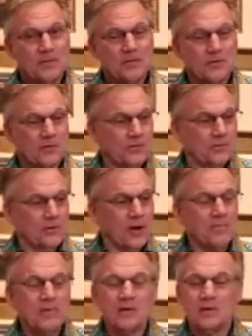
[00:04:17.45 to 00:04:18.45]
to
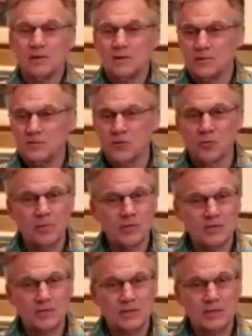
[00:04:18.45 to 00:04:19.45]
not be so
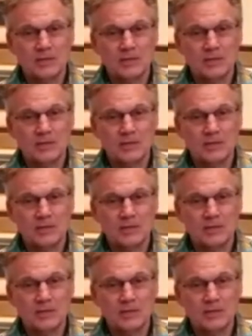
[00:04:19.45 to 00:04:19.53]
busy.